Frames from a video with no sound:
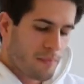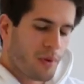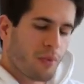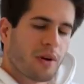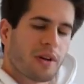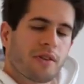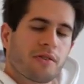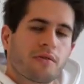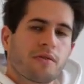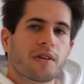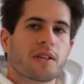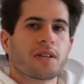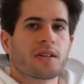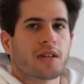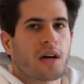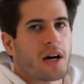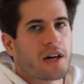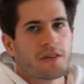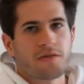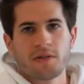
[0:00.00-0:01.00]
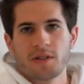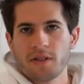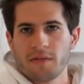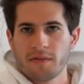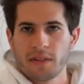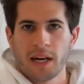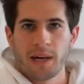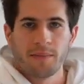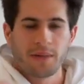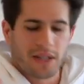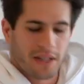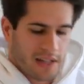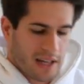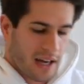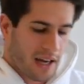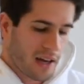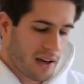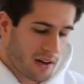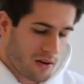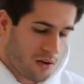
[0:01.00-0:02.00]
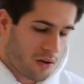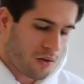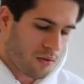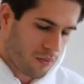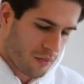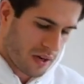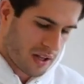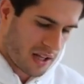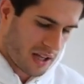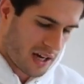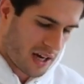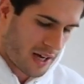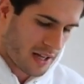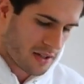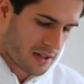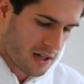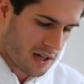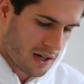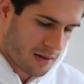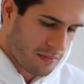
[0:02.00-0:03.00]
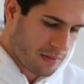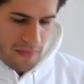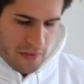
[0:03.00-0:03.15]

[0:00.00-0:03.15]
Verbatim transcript: but when you're doing this hundreds of times a day, it all really adds up.